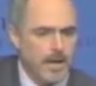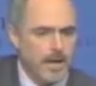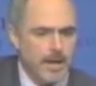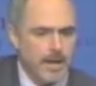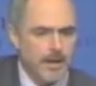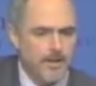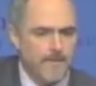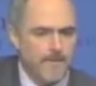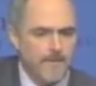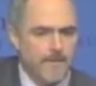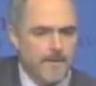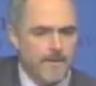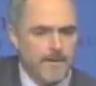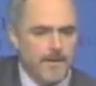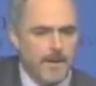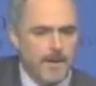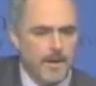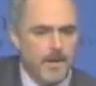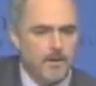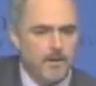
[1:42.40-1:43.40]
And
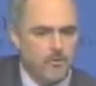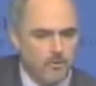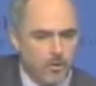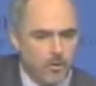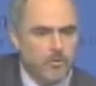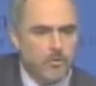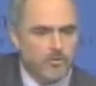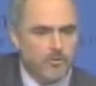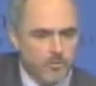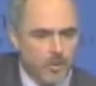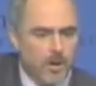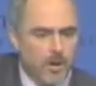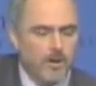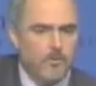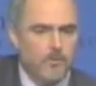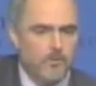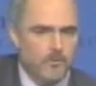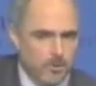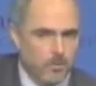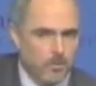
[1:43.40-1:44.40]
it showed that
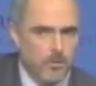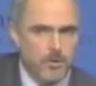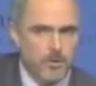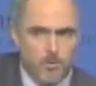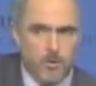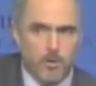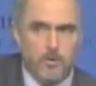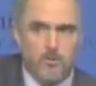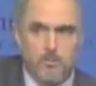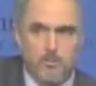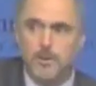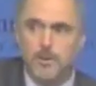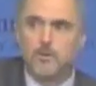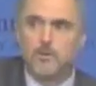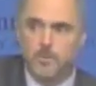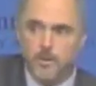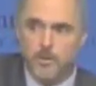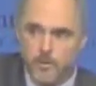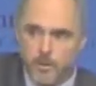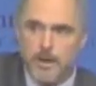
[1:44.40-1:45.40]
democracy really works
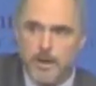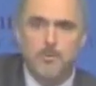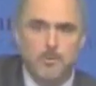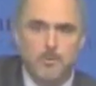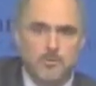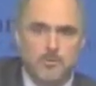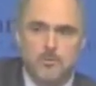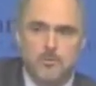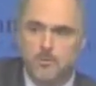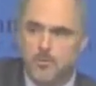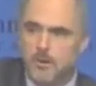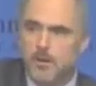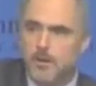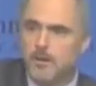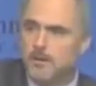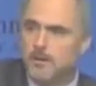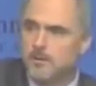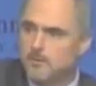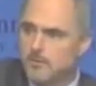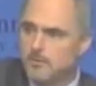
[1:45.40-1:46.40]
because we were able to
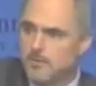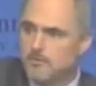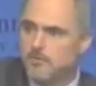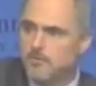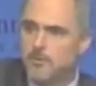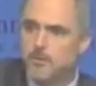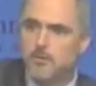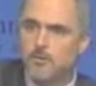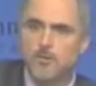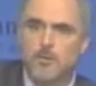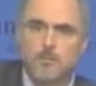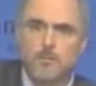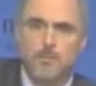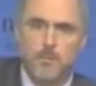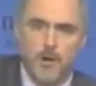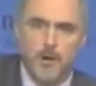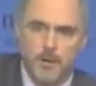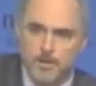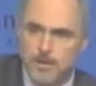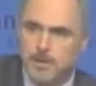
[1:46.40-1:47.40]
bring several
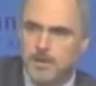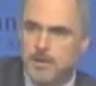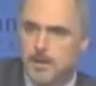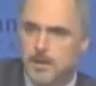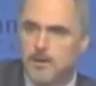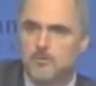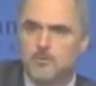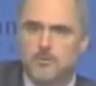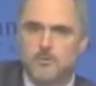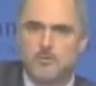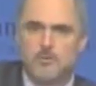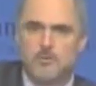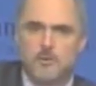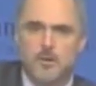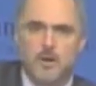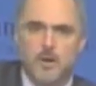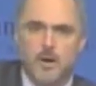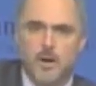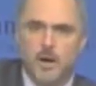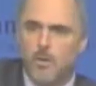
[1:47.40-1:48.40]
prominent cases.
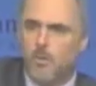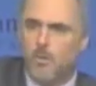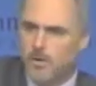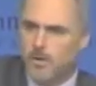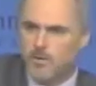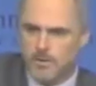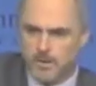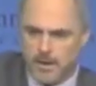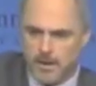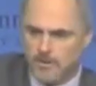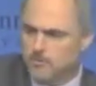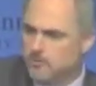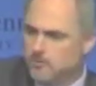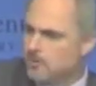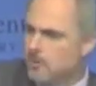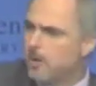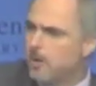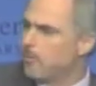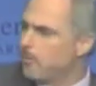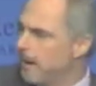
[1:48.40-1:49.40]
One of the cases
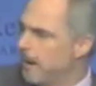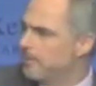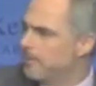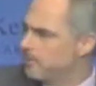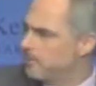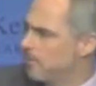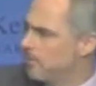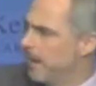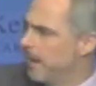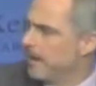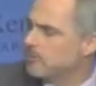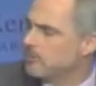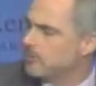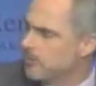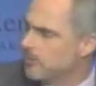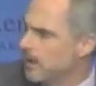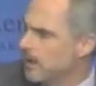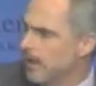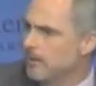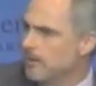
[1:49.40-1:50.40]
is called the Raboteau
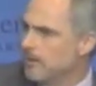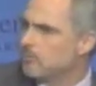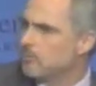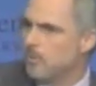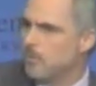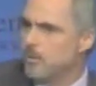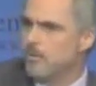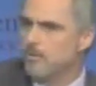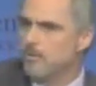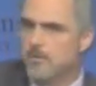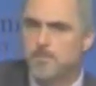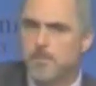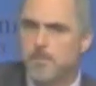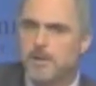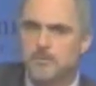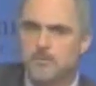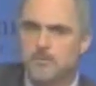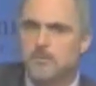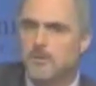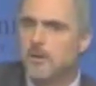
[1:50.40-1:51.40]
massacre case. It's one of the
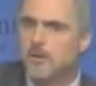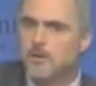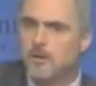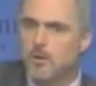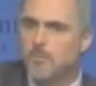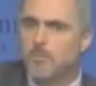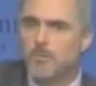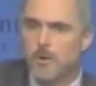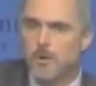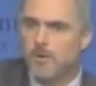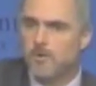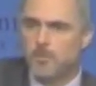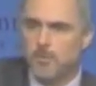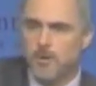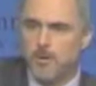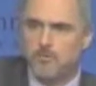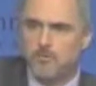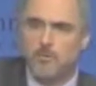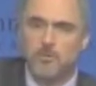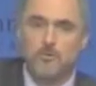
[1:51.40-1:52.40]
best human rights
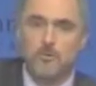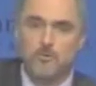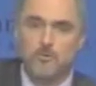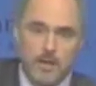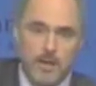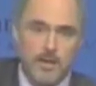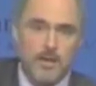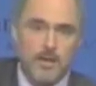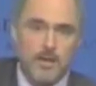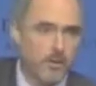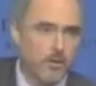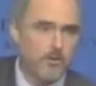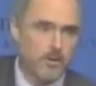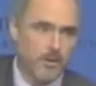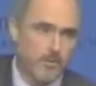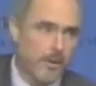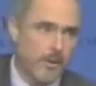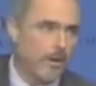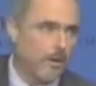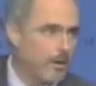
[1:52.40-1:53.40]
prosecutions anywhere in
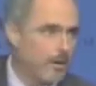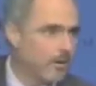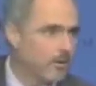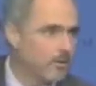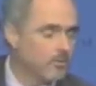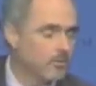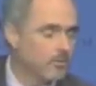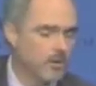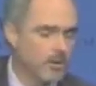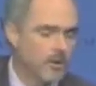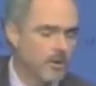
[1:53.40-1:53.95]
the Americas.